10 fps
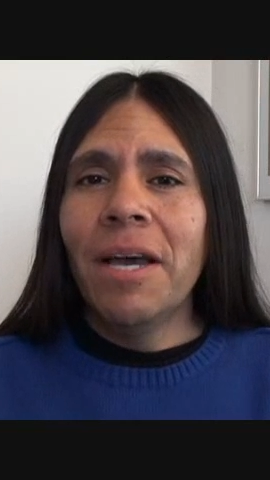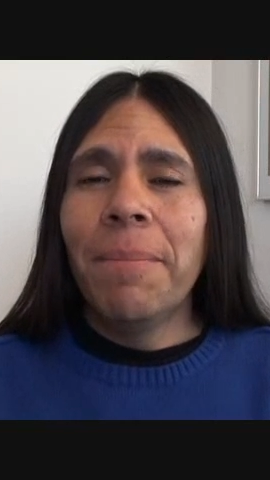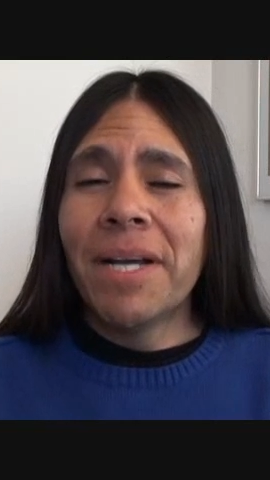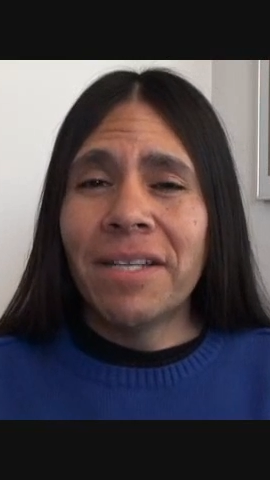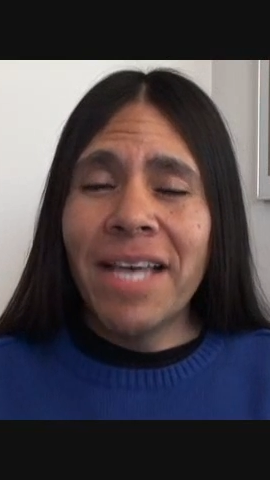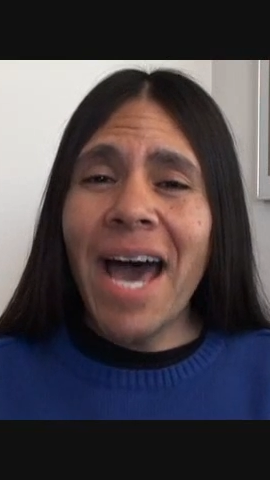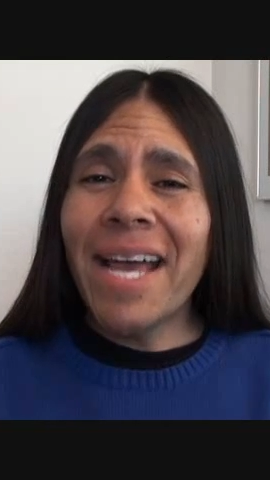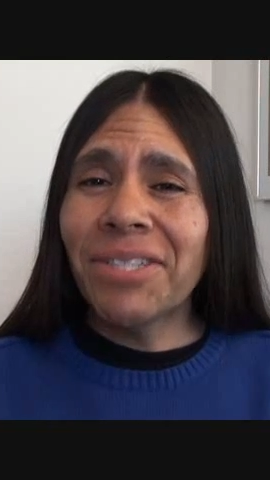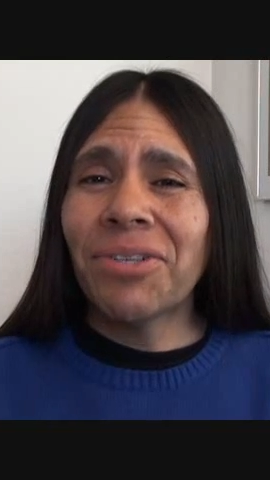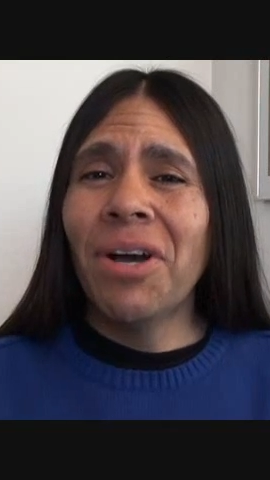Because that
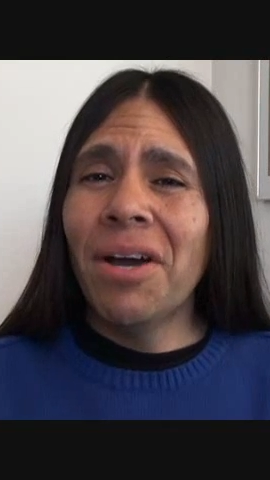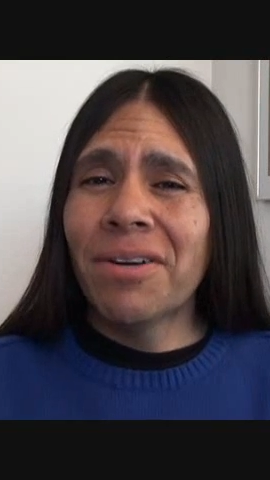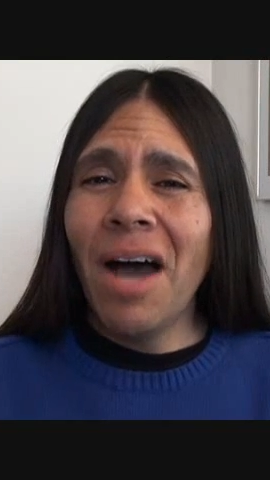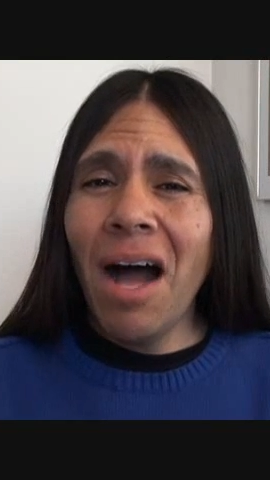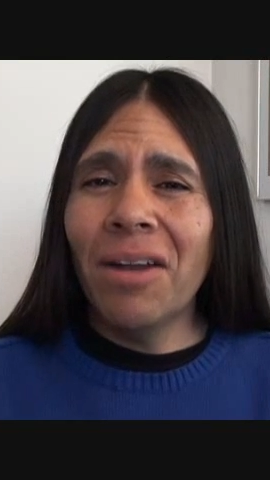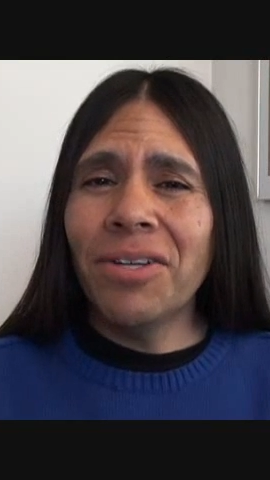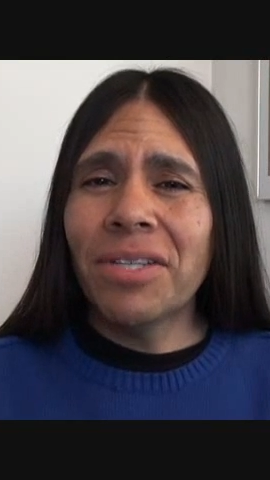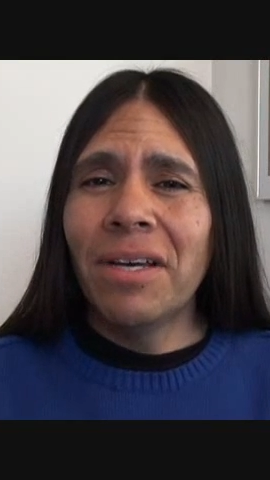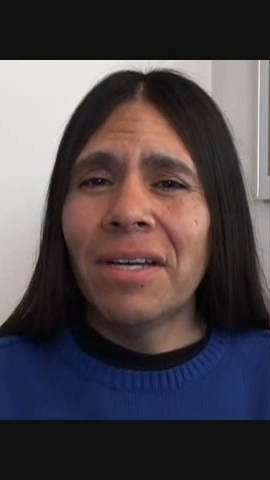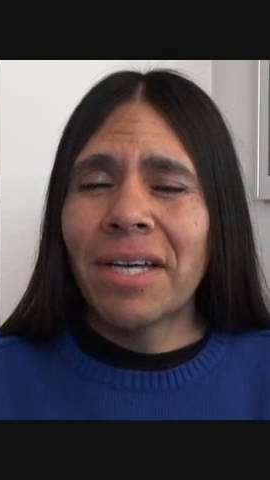extra
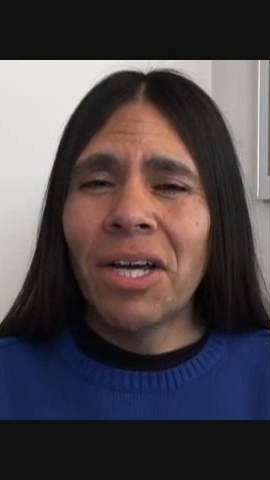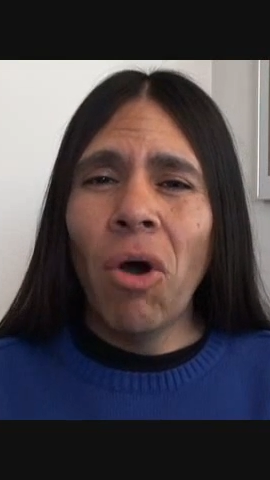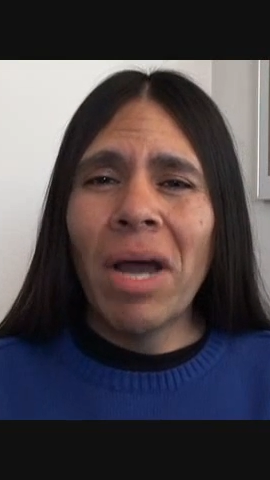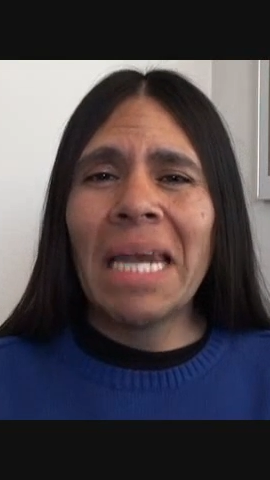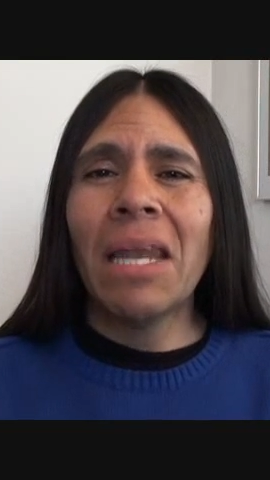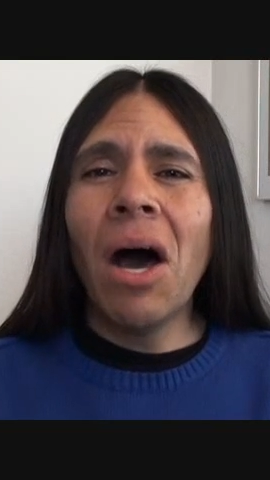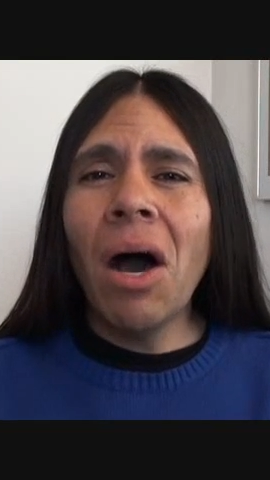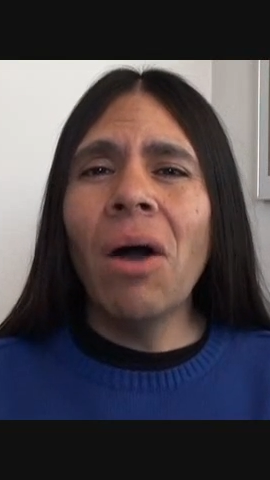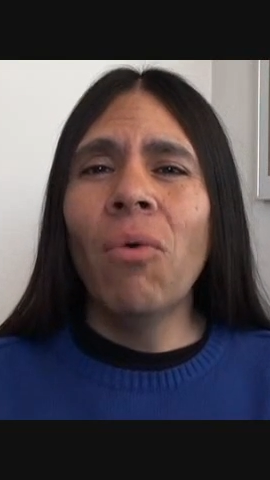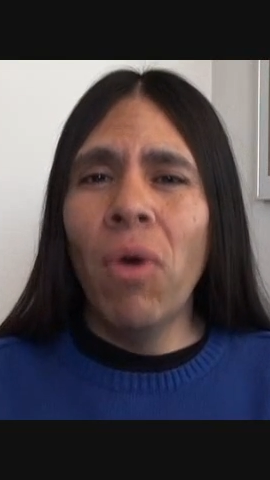$100 can go a
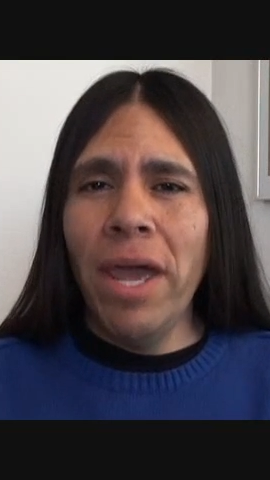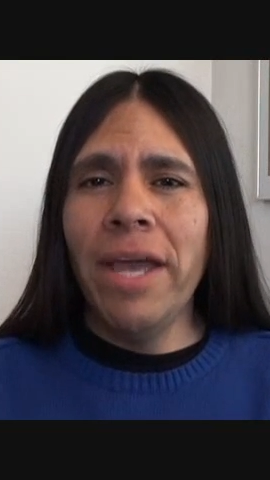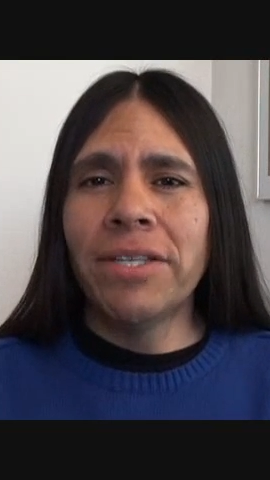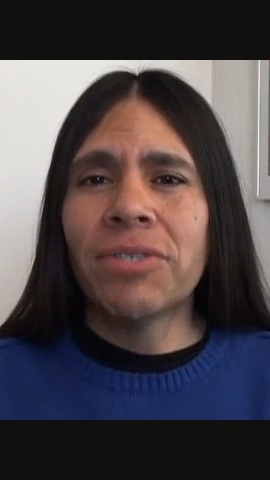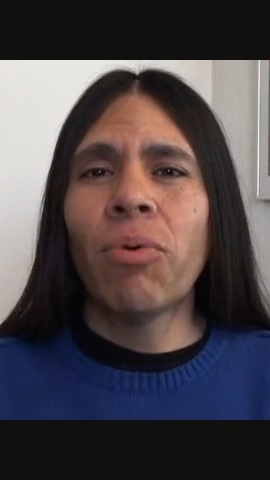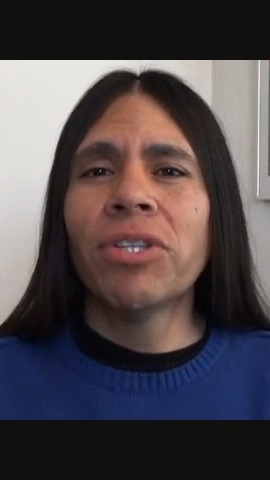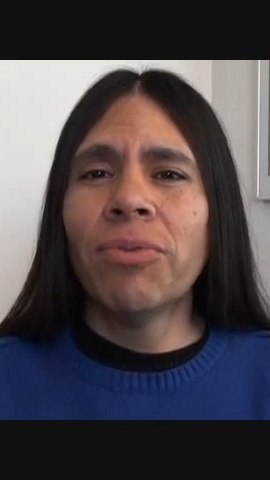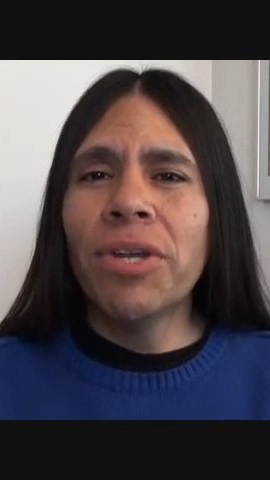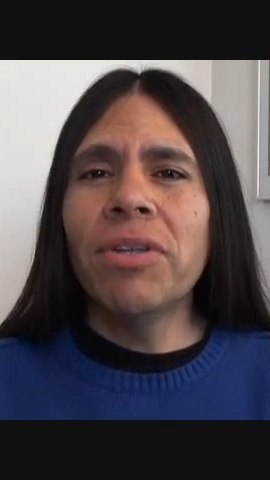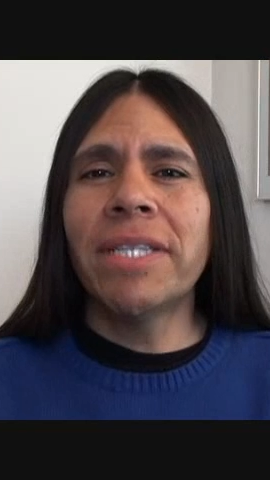long ways towards
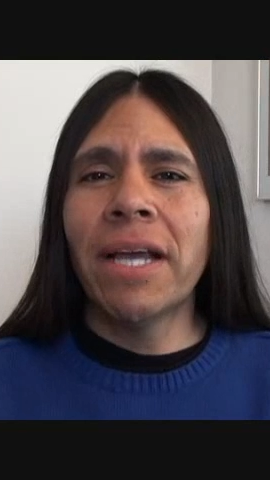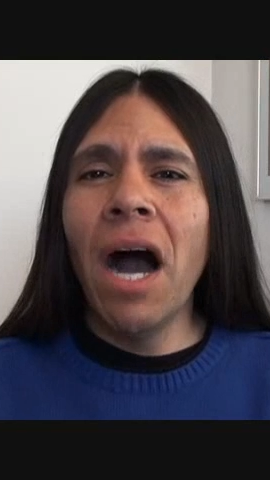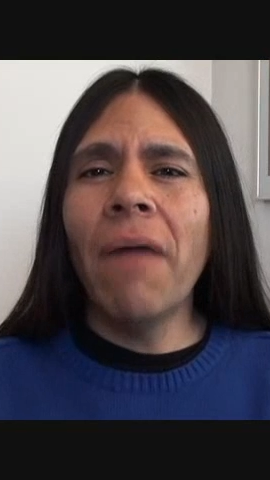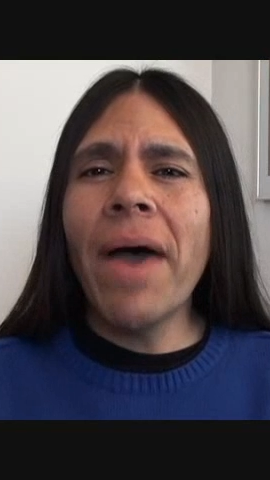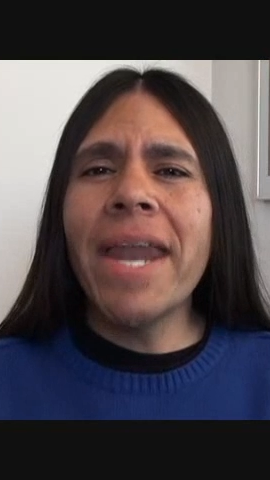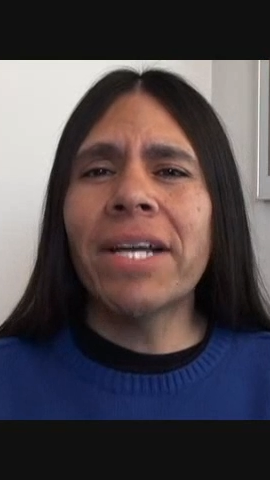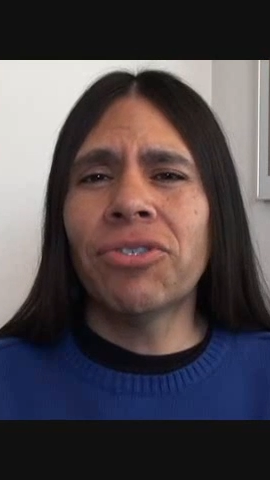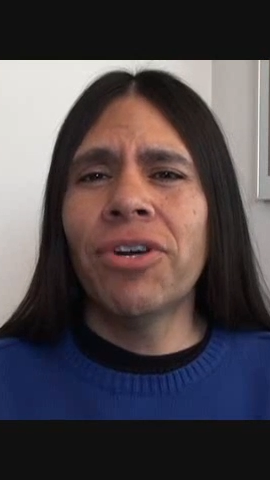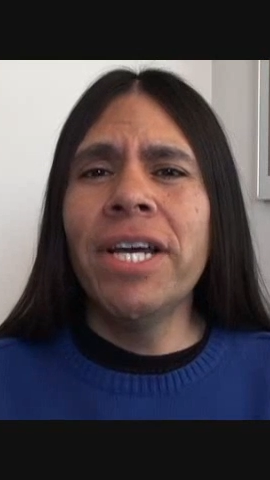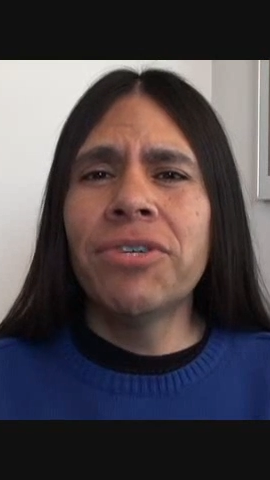reducing all that
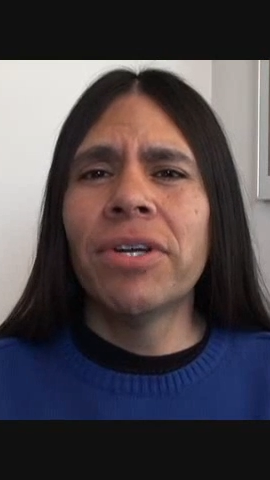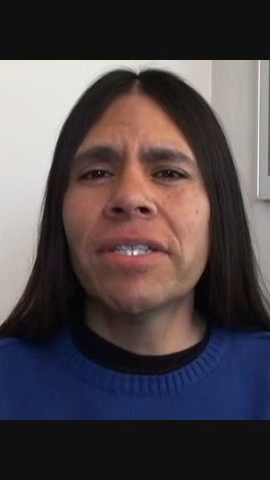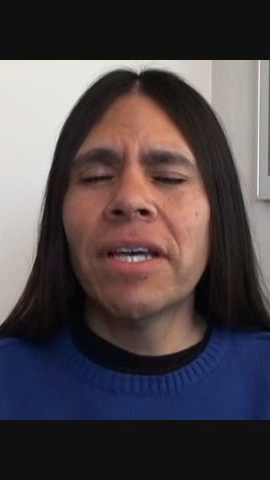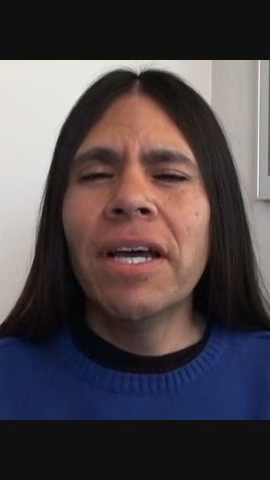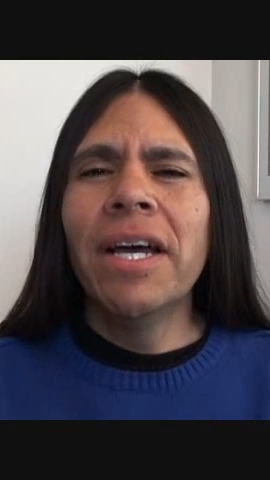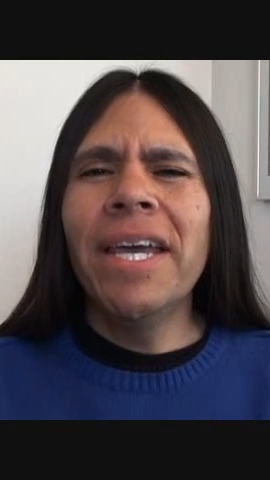extra interest